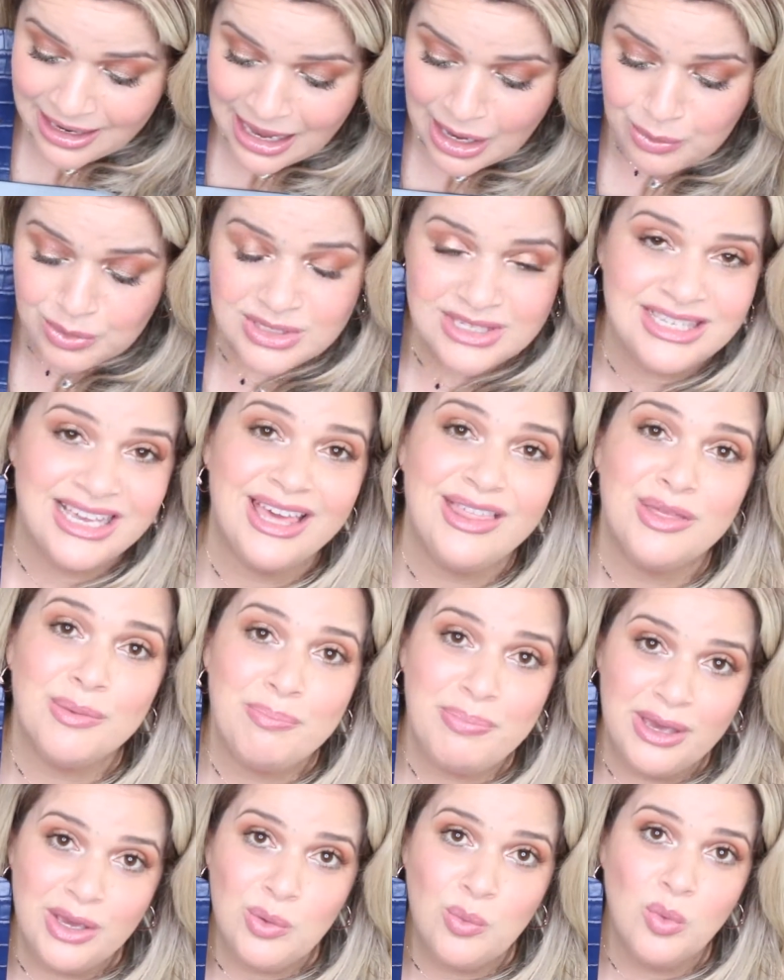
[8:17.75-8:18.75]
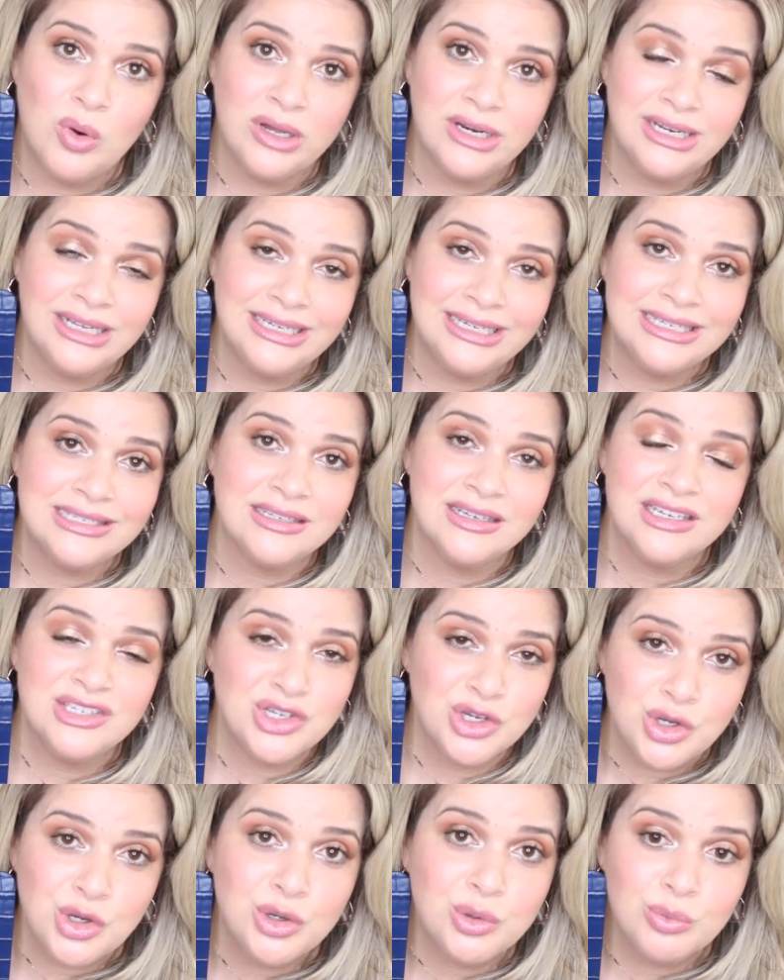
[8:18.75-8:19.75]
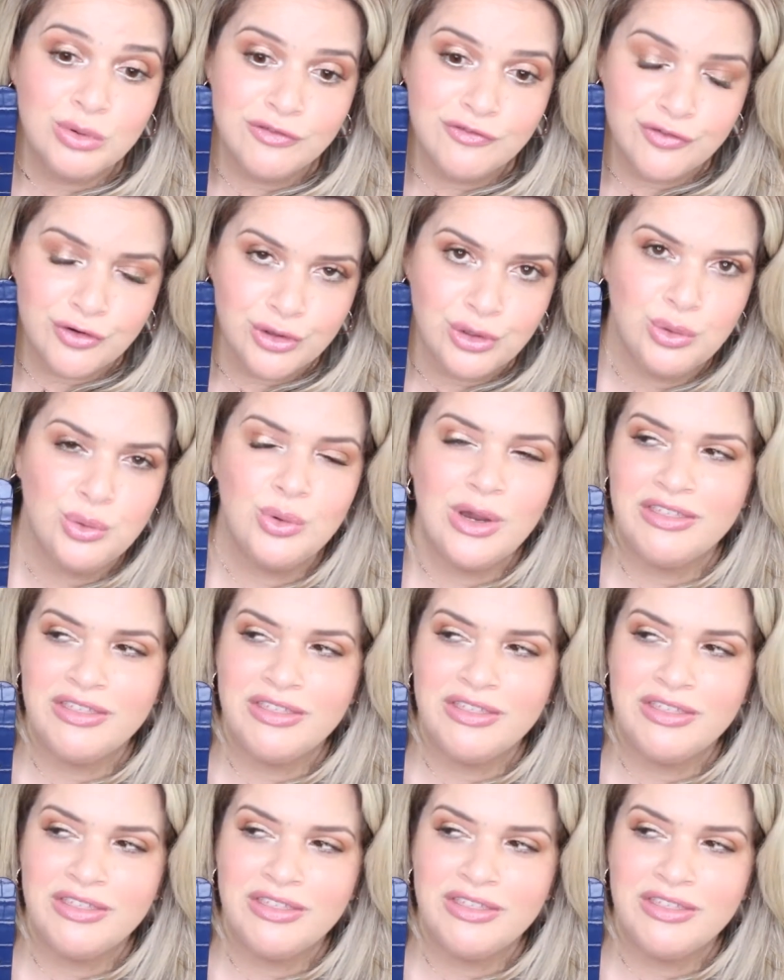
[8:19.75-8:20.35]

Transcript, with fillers: I would say the big one is, is a good one for you.